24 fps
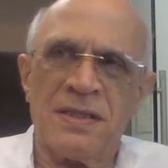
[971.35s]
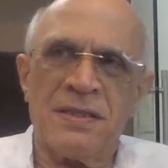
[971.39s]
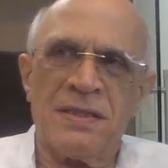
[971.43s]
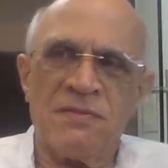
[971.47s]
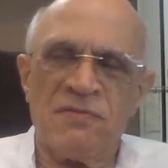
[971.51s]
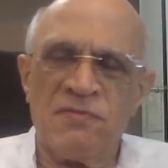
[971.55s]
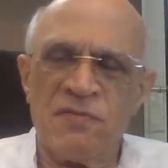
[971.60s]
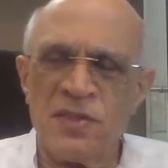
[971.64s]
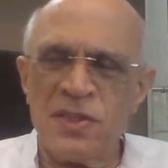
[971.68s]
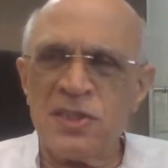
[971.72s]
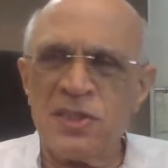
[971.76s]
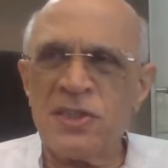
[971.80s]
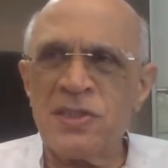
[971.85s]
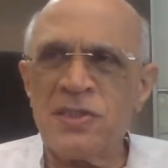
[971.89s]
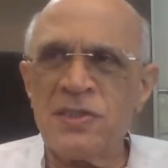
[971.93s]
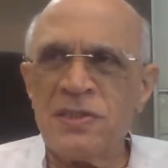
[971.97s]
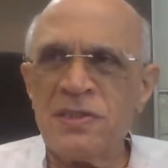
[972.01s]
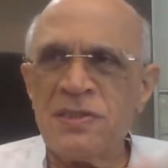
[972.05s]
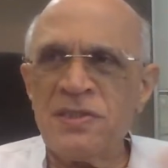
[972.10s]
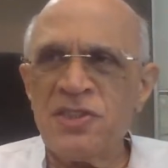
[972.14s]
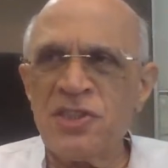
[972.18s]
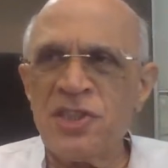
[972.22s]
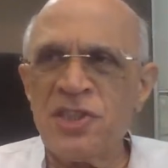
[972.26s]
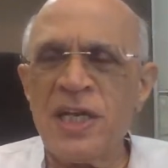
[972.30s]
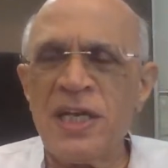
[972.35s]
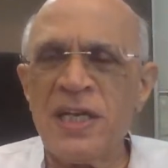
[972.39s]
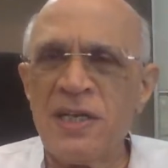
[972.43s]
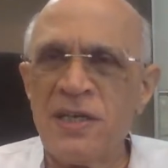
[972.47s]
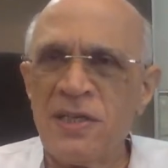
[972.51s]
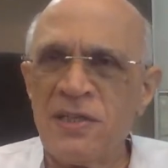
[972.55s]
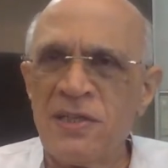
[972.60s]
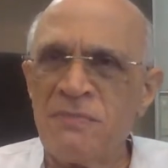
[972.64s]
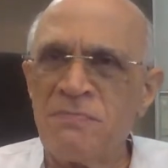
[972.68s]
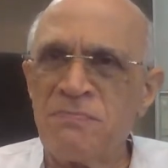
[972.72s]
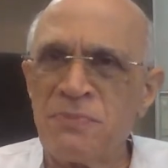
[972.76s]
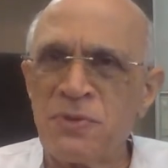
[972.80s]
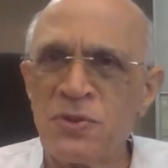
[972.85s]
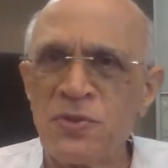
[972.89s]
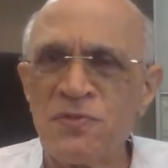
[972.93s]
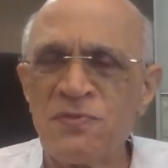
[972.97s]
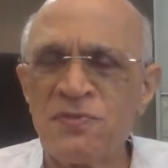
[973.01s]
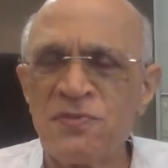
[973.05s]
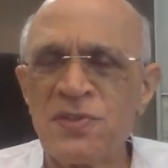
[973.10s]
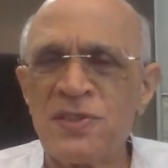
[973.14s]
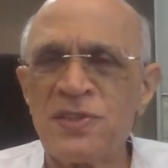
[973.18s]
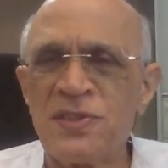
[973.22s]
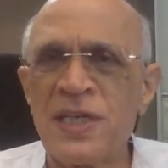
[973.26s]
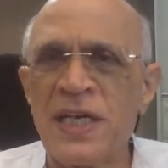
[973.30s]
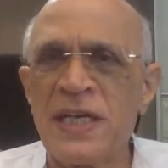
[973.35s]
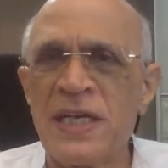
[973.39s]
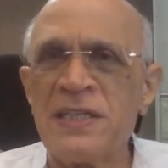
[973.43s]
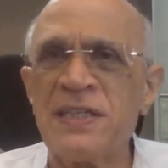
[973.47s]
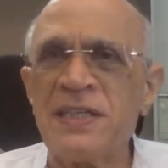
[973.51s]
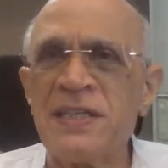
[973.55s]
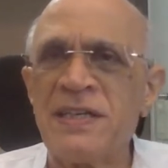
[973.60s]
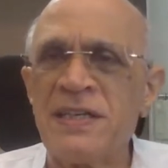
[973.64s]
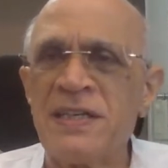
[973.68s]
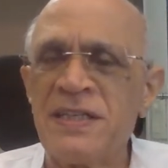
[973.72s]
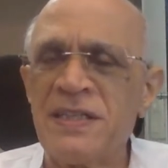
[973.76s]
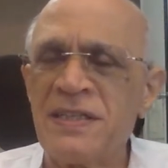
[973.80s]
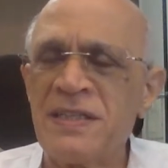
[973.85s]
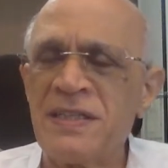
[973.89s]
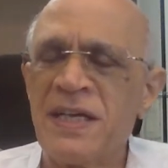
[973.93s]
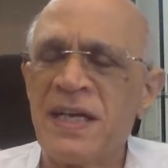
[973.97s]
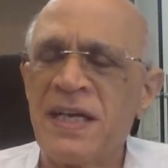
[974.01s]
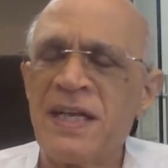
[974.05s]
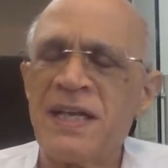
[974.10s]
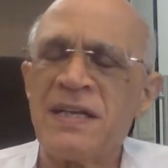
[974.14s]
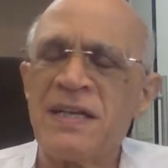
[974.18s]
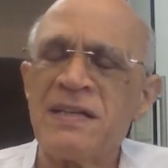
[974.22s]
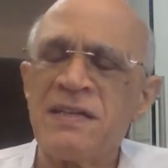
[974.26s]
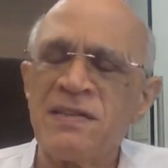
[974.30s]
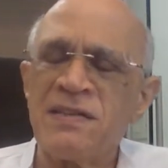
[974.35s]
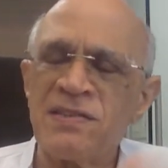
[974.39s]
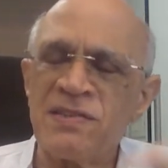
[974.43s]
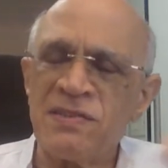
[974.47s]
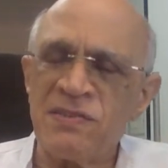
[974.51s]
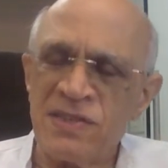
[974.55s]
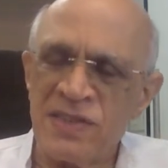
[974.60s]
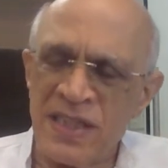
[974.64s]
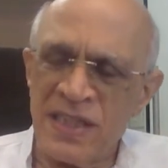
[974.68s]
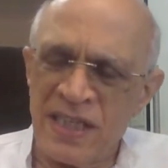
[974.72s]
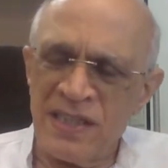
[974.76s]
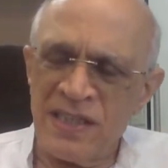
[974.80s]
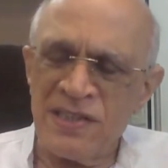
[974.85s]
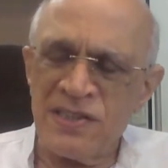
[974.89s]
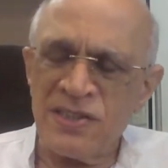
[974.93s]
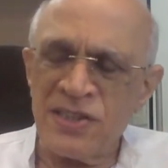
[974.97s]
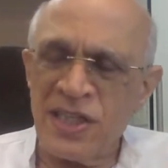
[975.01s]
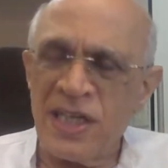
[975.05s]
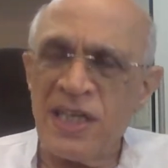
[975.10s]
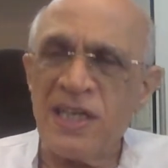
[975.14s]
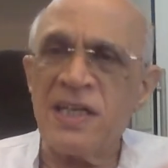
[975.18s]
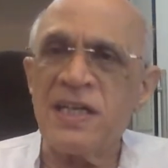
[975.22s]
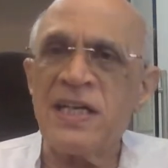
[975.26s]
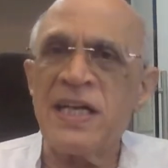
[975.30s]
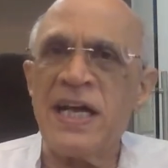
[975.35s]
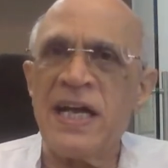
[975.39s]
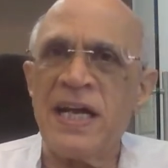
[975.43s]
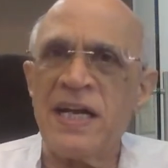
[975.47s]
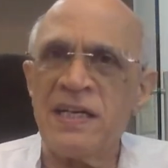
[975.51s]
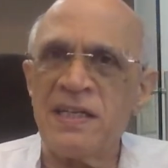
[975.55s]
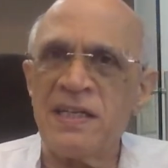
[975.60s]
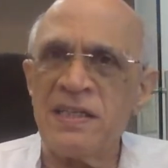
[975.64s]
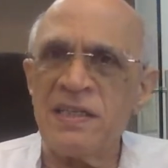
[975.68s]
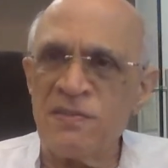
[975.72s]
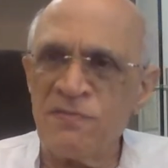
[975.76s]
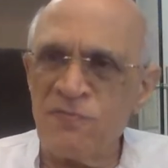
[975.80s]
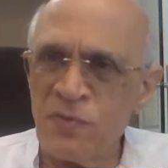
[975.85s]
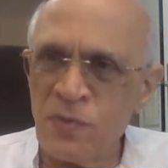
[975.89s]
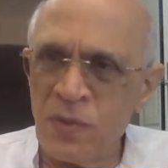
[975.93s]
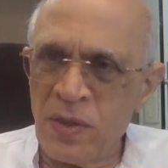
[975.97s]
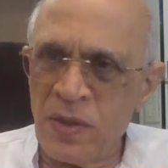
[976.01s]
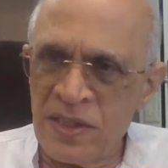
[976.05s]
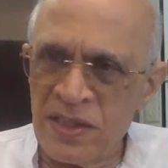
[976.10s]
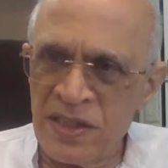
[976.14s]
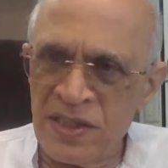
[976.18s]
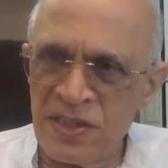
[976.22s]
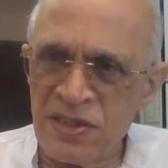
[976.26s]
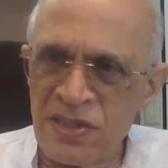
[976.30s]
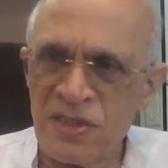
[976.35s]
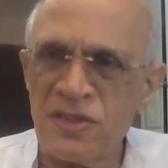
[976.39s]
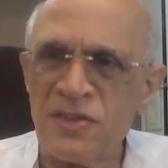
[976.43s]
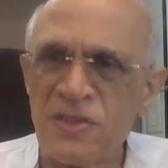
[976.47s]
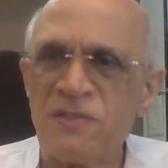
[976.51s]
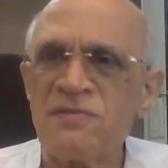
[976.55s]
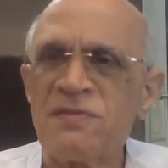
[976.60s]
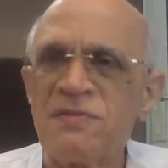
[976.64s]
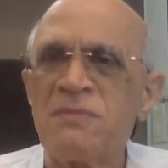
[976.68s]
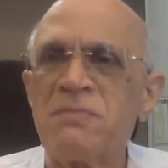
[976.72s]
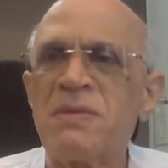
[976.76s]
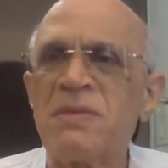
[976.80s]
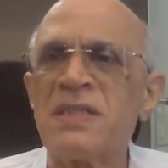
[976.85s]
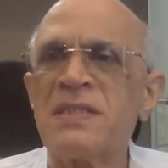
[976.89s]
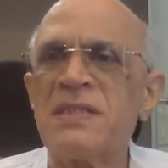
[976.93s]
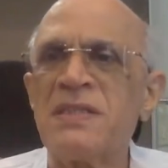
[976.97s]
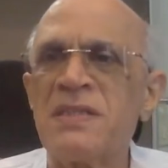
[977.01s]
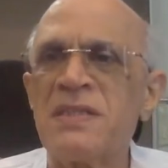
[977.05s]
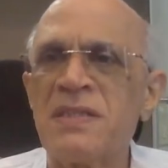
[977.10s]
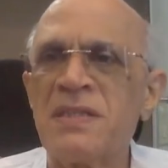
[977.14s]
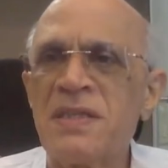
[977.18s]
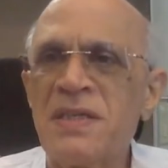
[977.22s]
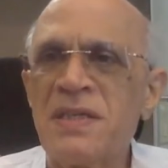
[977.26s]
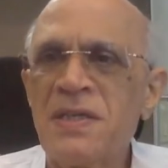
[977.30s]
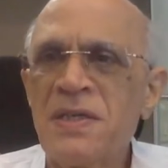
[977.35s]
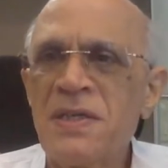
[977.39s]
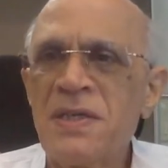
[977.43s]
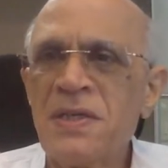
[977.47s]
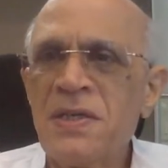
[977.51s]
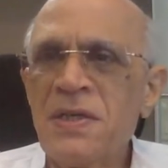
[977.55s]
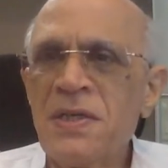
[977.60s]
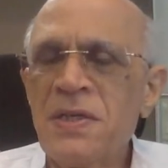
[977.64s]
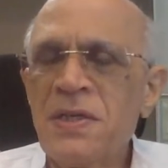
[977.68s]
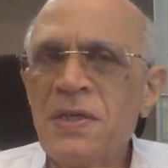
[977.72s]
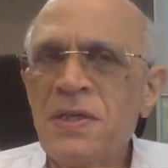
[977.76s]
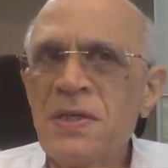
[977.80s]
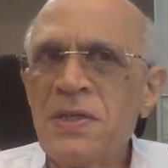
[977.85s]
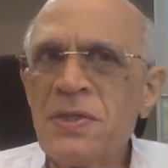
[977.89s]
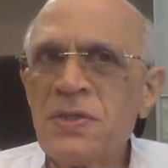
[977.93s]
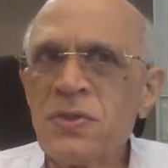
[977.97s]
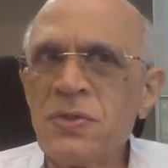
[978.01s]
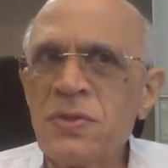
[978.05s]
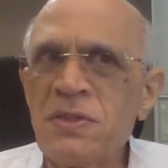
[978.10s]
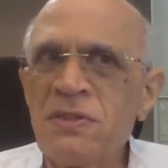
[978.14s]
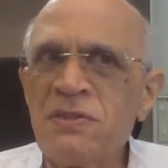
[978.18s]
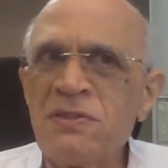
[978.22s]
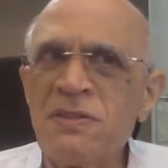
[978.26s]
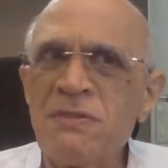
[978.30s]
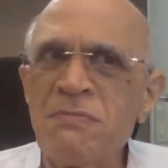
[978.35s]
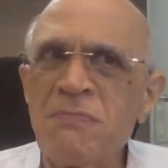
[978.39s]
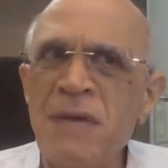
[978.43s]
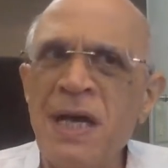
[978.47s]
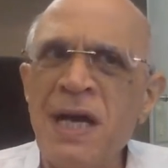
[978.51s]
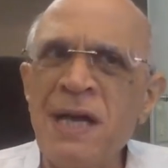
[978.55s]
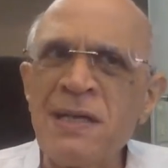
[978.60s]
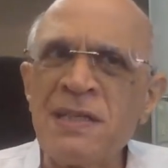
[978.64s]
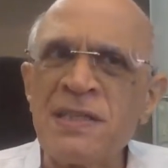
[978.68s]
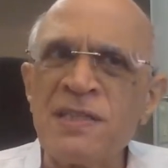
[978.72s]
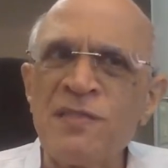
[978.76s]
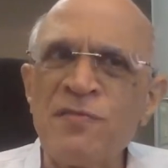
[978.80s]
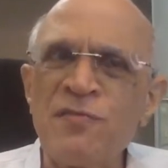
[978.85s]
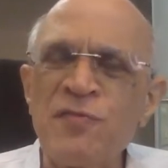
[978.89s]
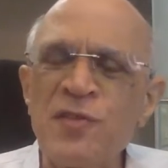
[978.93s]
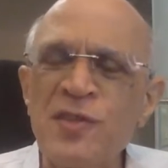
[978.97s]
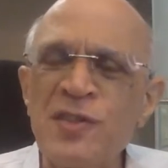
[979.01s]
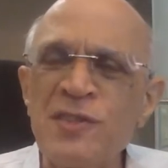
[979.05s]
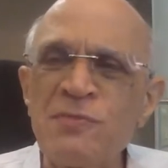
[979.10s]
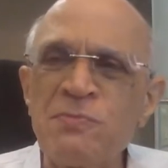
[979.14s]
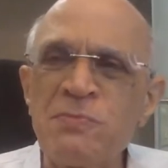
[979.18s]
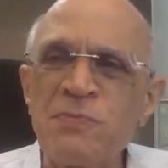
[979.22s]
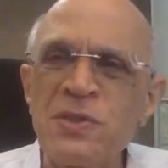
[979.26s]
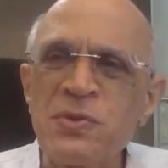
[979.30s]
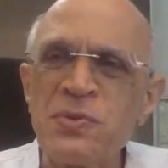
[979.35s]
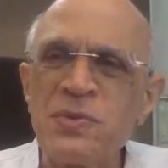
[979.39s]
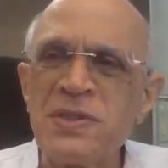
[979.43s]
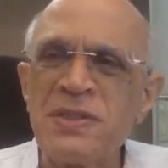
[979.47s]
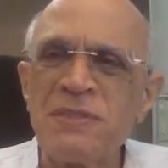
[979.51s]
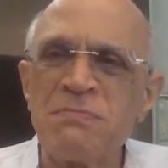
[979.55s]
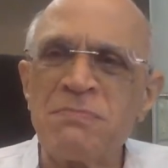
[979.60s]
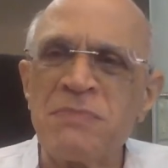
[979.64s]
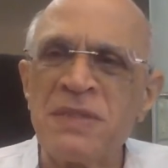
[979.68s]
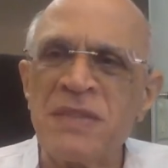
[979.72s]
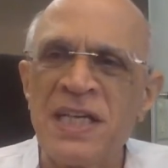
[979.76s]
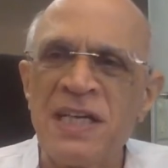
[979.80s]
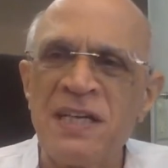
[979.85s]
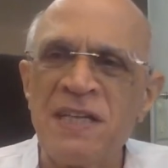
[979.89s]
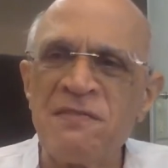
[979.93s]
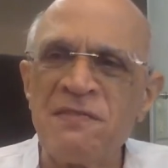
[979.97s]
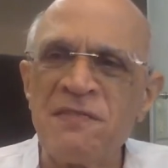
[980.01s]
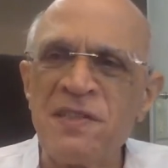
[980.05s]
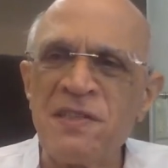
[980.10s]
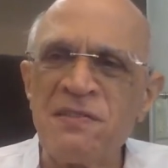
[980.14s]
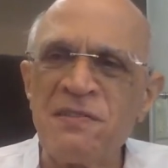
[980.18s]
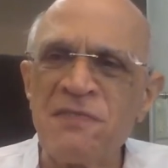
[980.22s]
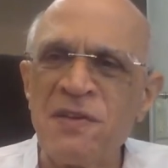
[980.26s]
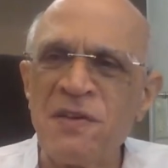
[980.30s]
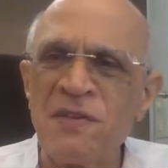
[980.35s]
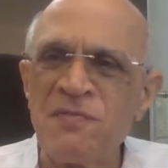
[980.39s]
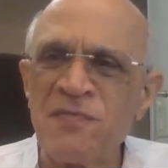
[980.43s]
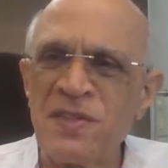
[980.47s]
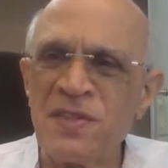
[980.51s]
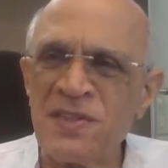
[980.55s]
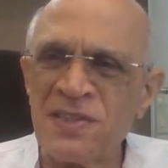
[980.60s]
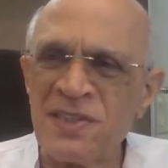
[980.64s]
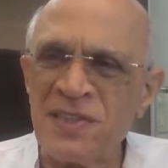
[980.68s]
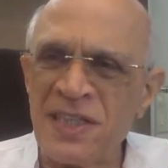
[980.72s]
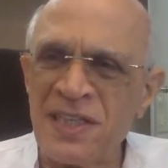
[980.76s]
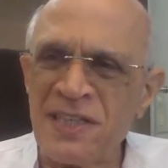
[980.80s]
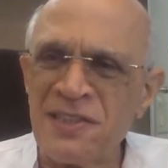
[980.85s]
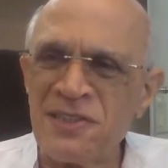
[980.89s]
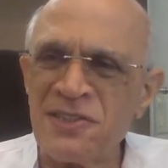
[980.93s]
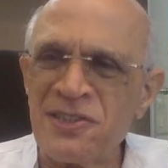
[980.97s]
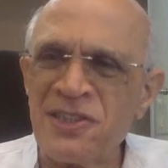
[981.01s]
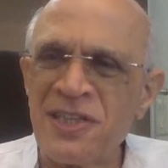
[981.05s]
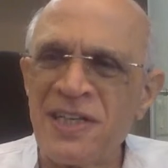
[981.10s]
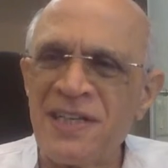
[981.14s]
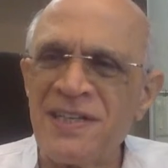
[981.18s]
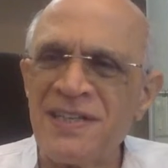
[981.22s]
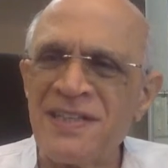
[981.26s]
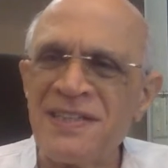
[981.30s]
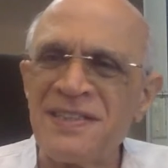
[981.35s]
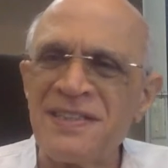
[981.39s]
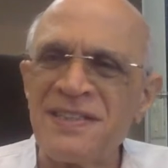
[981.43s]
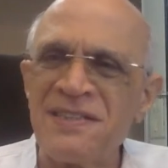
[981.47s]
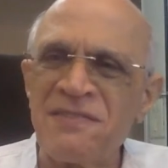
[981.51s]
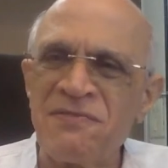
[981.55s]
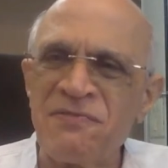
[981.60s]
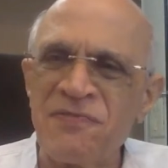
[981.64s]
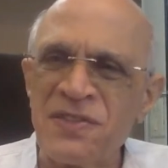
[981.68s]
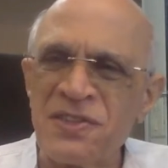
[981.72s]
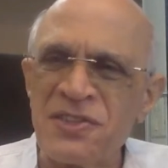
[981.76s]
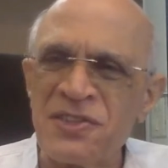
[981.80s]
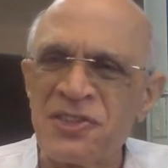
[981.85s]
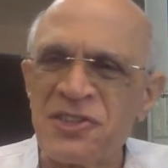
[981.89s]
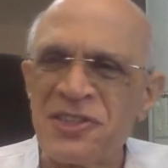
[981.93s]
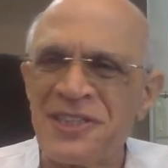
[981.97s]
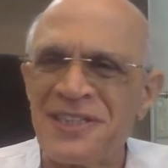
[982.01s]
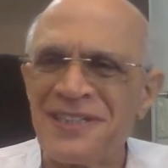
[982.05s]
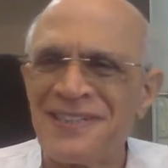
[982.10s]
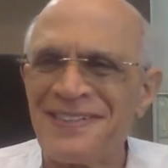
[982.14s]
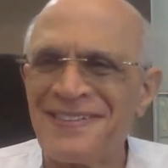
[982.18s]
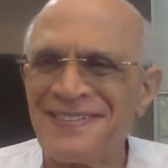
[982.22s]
first child improved radically, and the second child had the full attention of the mother. So there was a marked difference between the behavior of the second child and the first child.